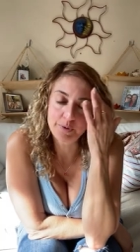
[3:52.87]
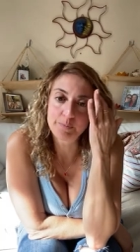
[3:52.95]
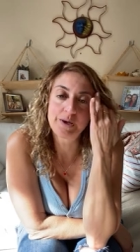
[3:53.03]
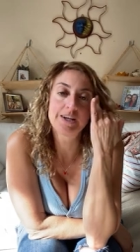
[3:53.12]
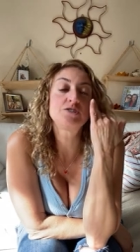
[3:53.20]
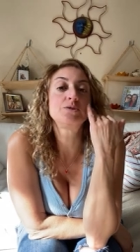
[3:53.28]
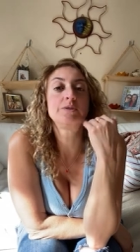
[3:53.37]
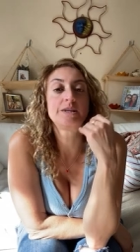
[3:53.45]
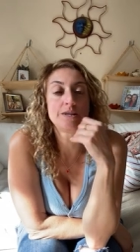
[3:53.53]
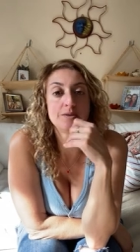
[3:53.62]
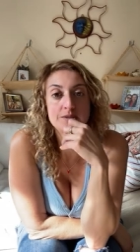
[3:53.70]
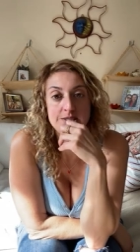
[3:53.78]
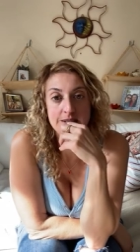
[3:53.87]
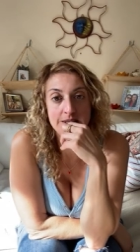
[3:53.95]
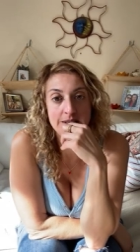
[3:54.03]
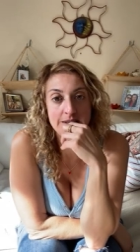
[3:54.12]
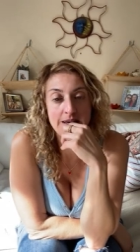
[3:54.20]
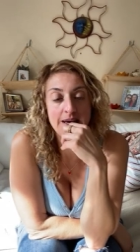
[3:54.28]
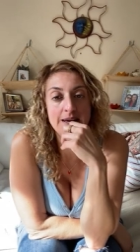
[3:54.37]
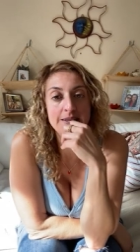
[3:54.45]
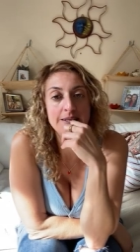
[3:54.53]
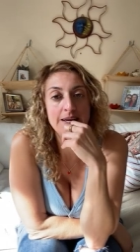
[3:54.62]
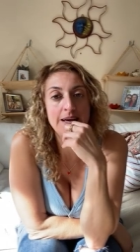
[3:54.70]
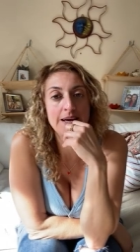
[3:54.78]
perpetually irritating,
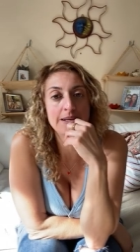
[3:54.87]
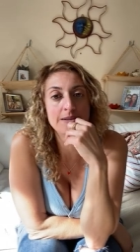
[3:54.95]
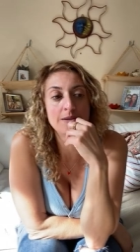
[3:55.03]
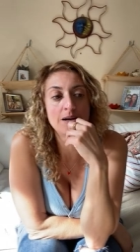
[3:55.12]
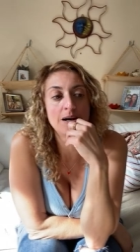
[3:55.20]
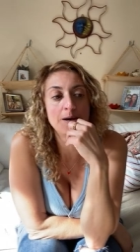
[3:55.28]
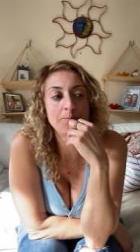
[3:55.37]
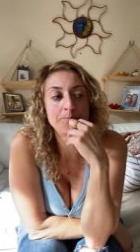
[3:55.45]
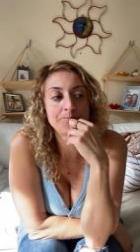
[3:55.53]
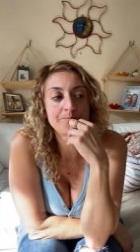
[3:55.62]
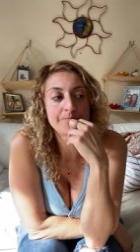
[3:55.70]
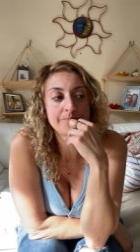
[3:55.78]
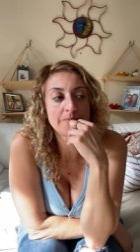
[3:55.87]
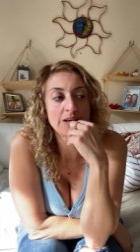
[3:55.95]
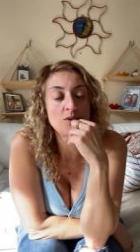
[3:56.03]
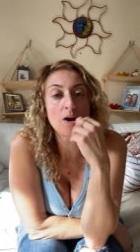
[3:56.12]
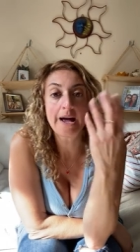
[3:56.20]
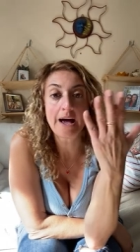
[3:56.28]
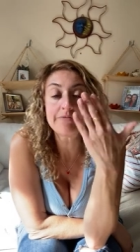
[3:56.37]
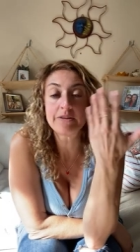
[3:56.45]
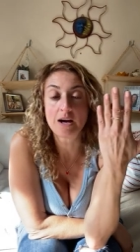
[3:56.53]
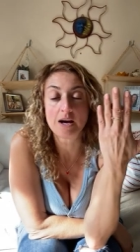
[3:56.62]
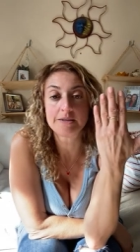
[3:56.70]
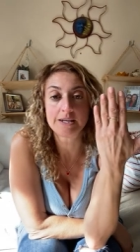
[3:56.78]
and you know, I have
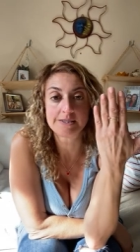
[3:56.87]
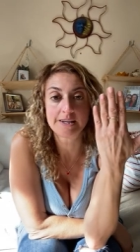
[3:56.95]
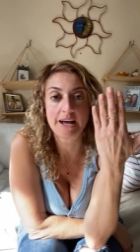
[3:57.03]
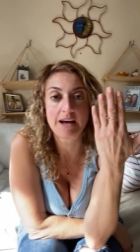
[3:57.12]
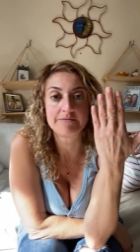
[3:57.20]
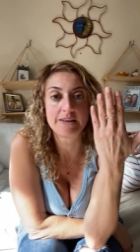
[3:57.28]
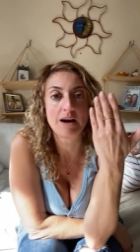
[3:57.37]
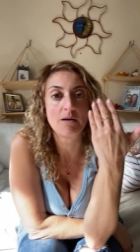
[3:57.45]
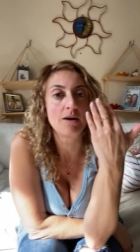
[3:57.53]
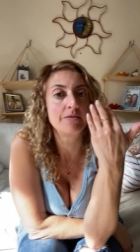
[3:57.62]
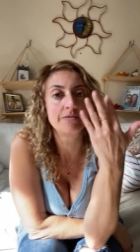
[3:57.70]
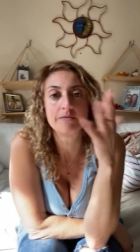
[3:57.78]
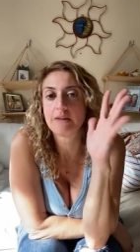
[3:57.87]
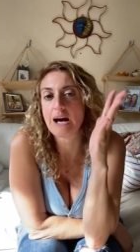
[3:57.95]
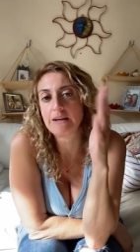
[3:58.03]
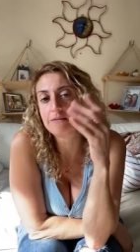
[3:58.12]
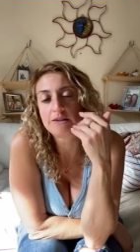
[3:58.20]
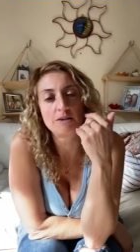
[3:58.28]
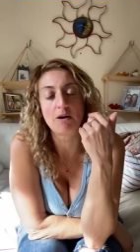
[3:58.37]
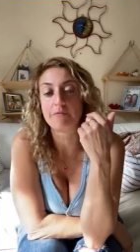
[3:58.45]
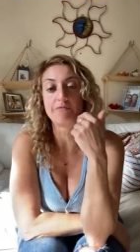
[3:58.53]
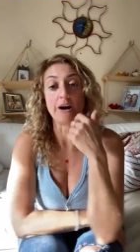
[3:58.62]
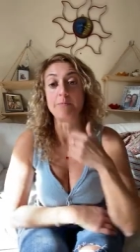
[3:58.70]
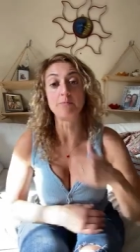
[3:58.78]
the contacts that I have now, and
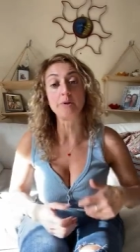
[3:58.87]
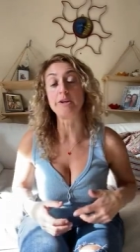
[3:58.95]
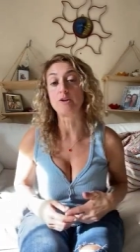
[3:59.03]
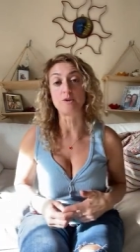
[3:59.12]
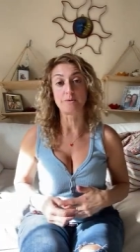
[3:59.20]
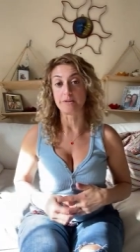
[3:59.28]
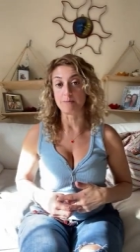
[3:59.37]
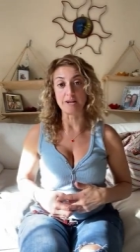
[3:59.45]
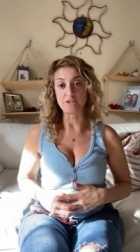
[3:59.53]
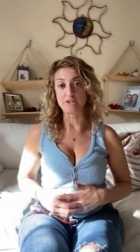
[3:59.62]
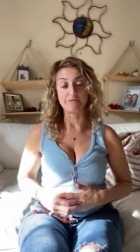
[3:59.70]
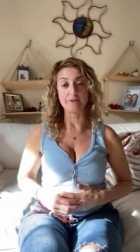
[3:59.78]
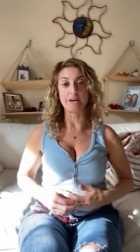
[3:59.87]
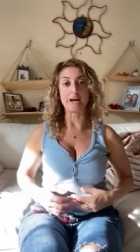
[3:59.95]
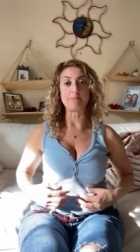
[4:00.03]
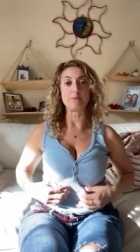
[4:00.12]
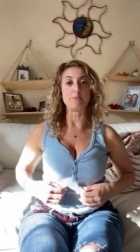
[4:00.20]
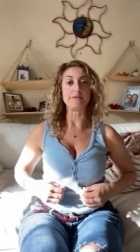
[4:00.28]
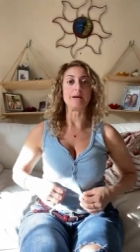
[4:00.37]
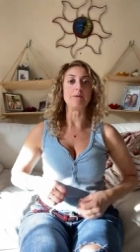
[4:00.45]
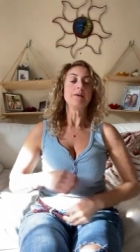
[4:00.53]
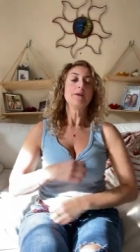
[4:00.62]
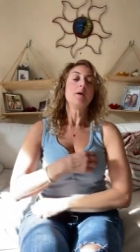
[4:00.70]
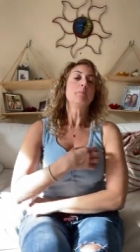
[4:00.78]
I'm really good with them. Actually, I'm very happy with
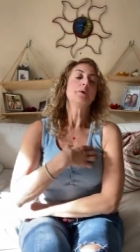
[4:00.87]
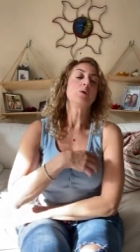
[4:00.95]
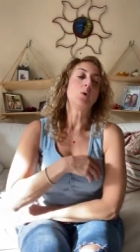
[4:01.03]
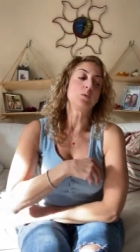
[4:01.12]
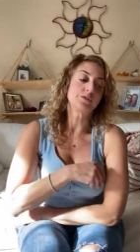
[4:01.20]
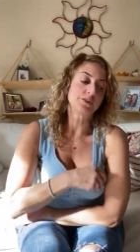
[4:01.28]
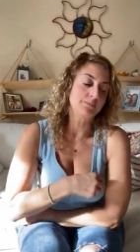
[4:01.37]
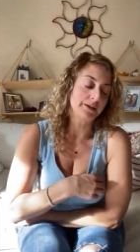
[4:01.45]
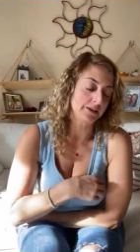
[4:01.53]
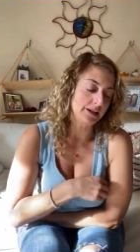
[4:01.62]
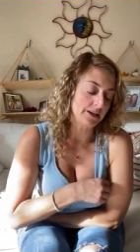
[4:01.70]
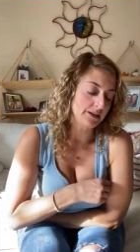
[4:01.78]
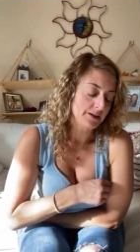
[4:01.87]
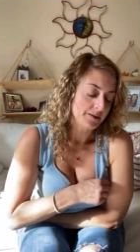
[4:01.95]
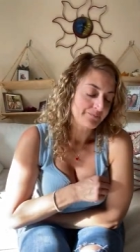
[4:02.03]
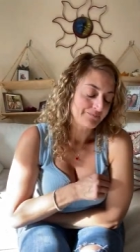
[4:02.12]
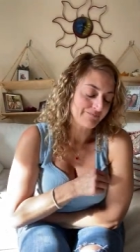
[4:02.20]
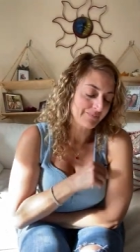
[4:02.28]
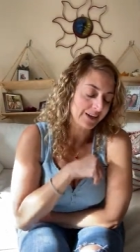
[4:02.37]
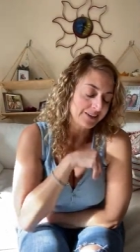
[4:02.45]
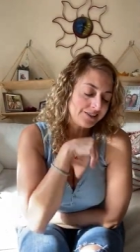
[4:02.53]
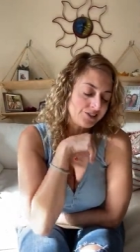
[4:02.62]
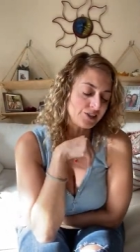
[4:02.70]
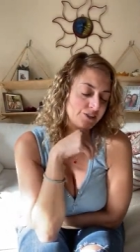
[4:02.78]
them. But ultimately,
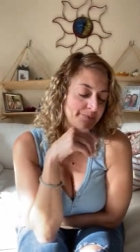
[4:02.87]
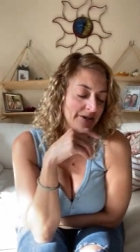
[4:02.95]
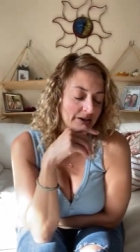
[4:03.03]
it's just